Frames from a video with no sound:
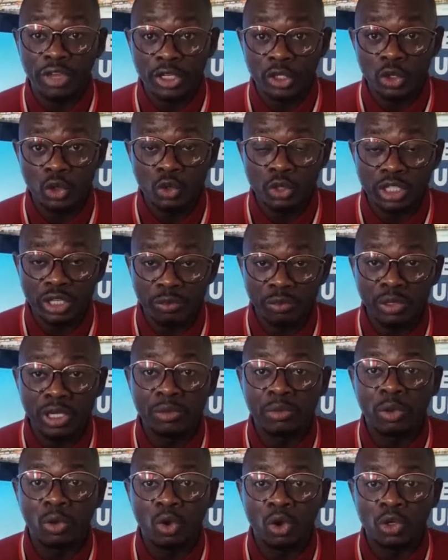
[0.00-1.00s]
you simply
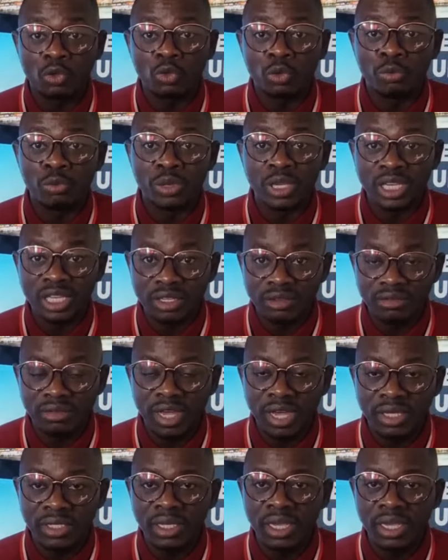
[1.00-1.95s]
because we believe that